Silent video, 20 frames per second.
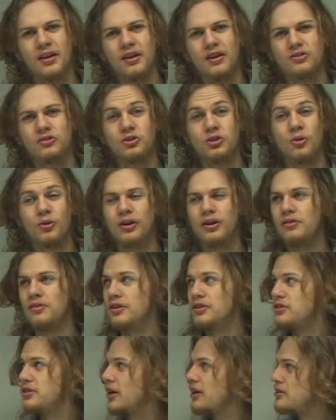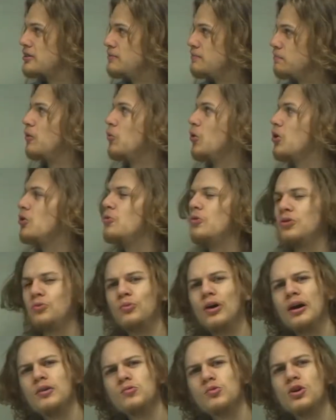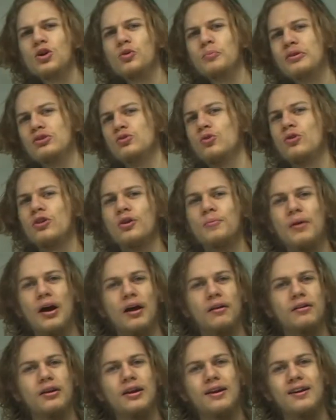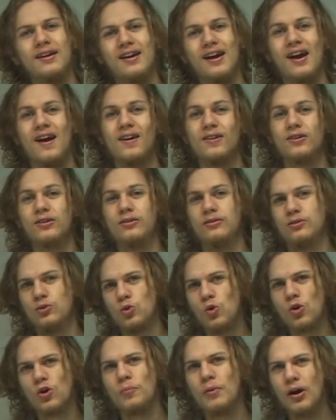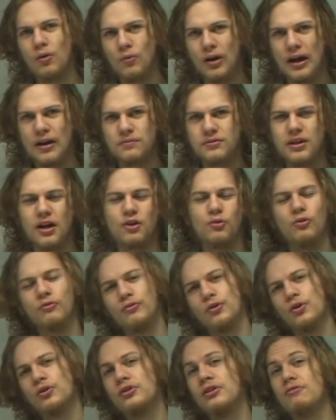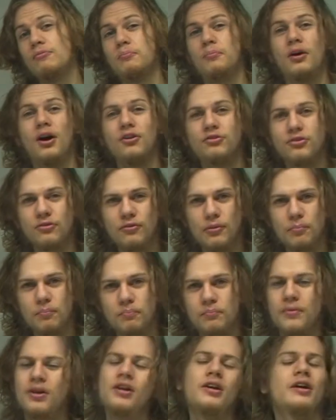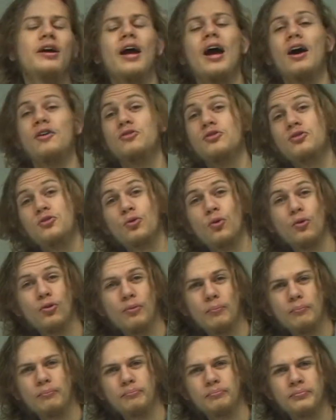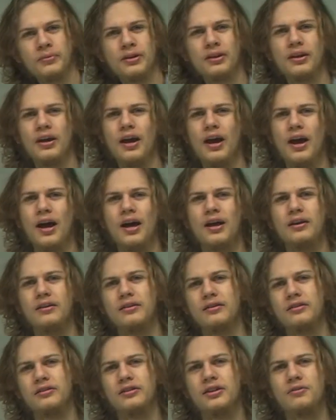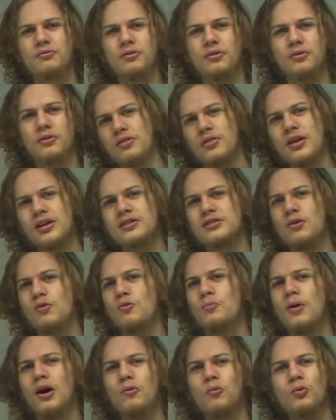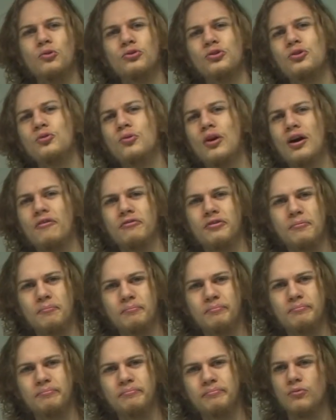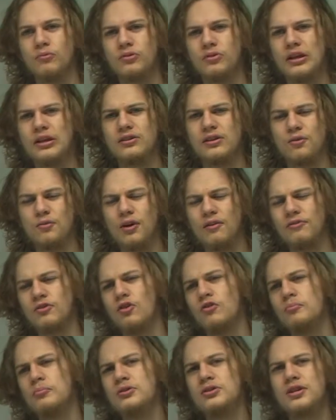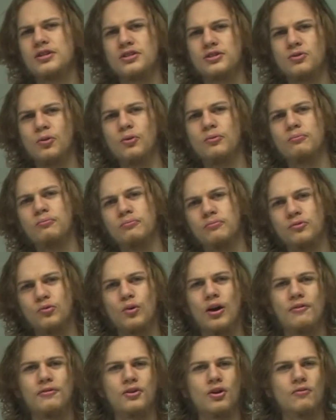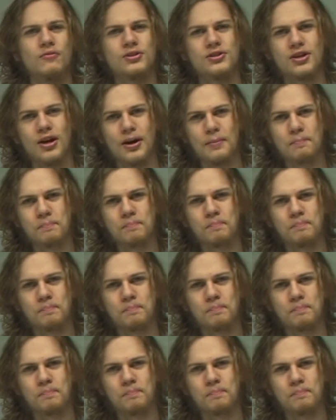So in this section, working with waves, we're going to be talking about how to talk about waves, how to refer to different parts of them, how to draw them, and different things that we might want to graph them. Things like graphing over position or graphing over time.